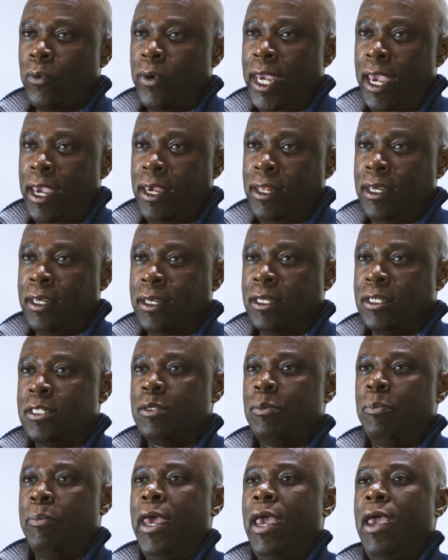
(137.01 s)
creating
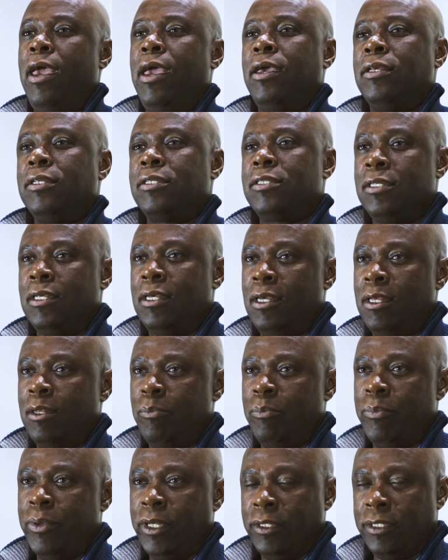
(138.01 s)
a space
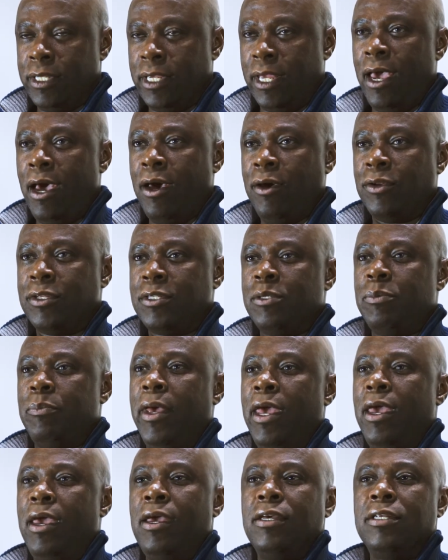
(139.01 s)
and building out a
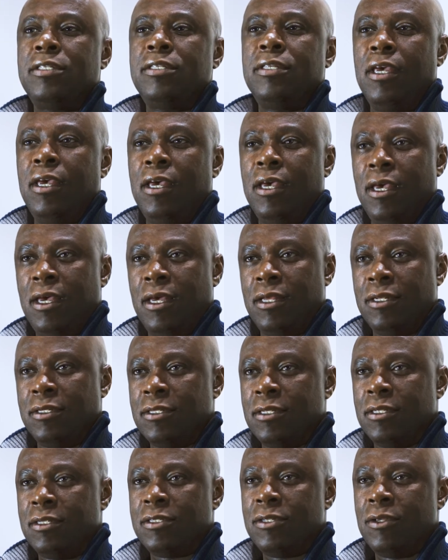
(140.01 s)
space
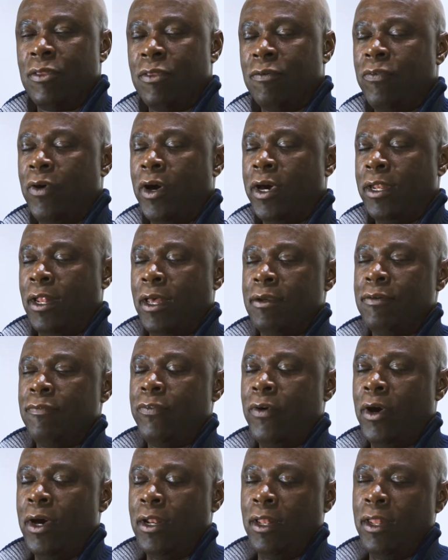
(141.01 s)
and to the
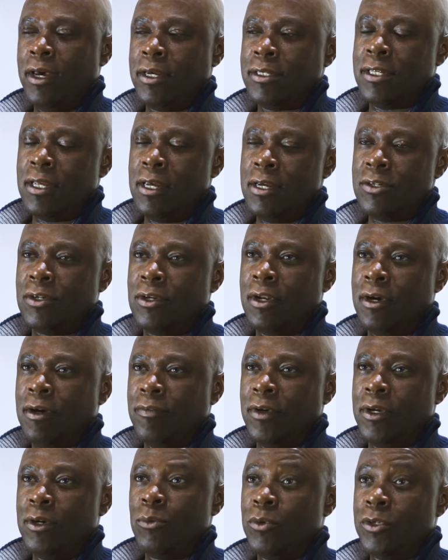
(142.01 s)
finalization
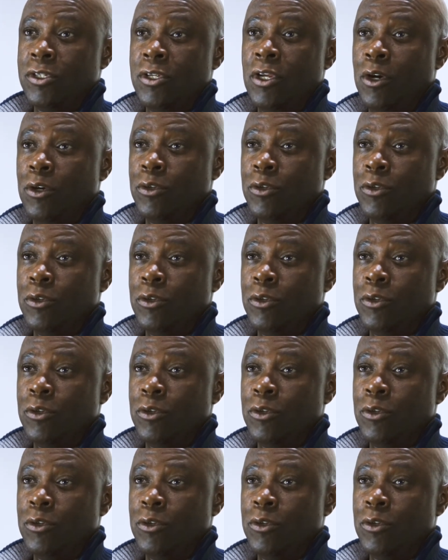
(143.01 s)
of it was